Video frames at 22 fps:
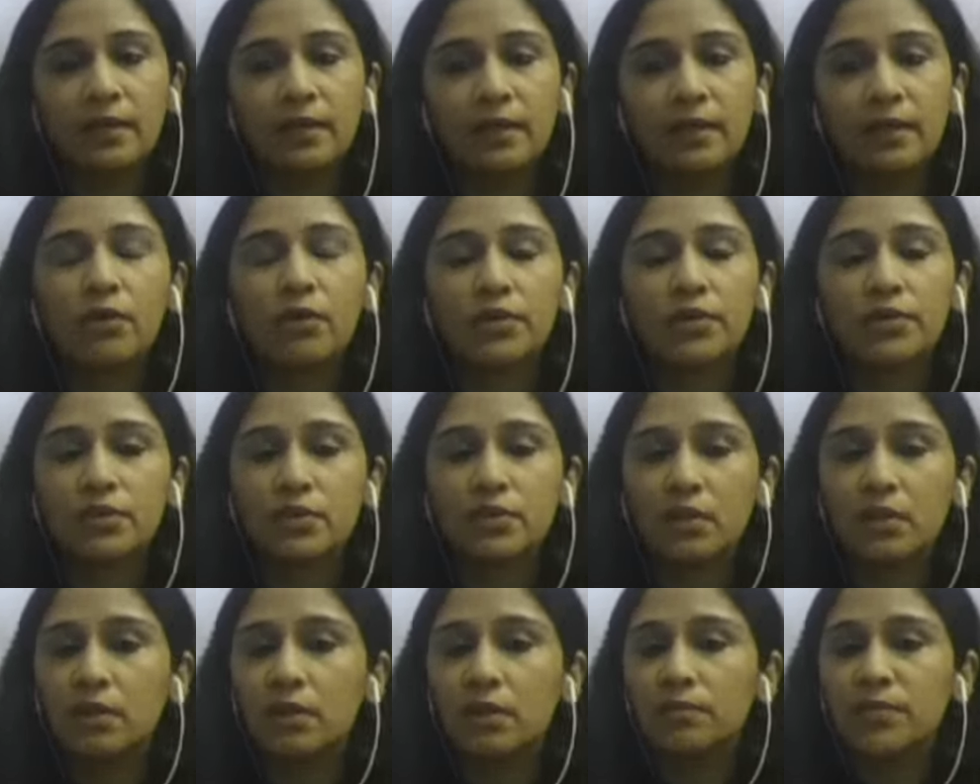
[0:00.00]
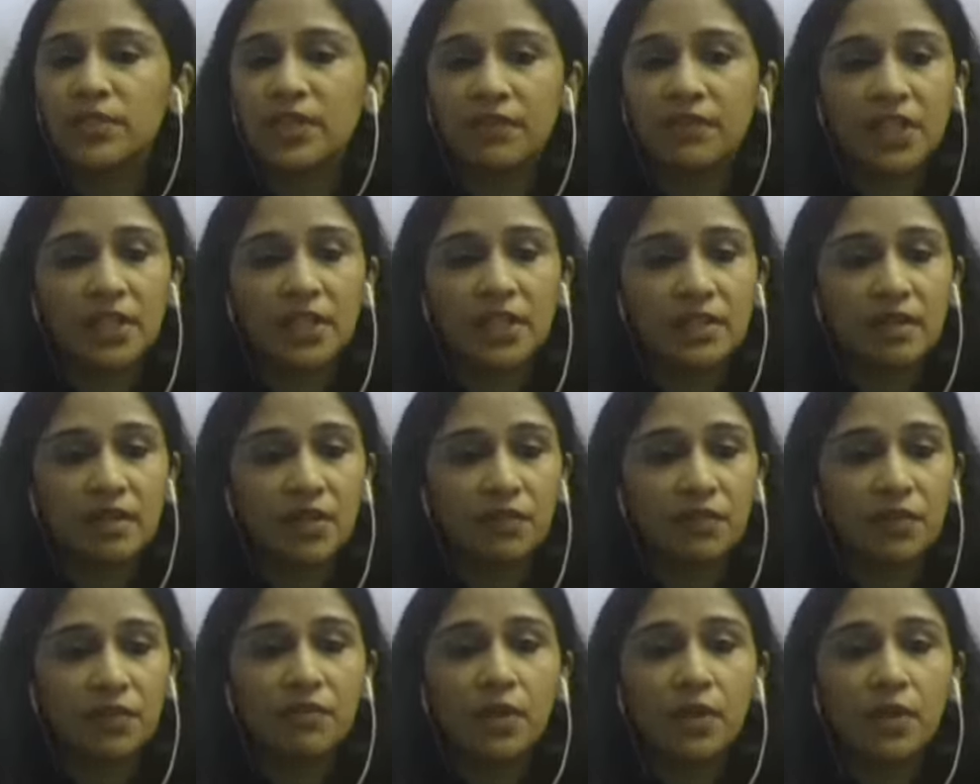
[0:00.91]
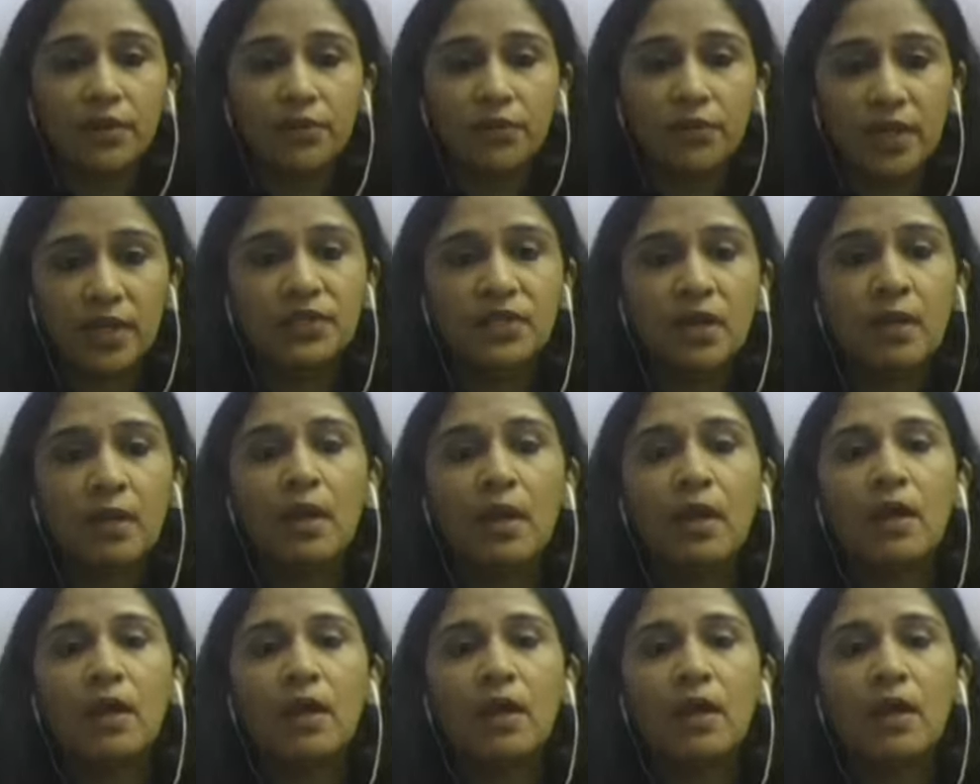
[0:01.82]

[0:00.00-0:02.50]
across 75 countries.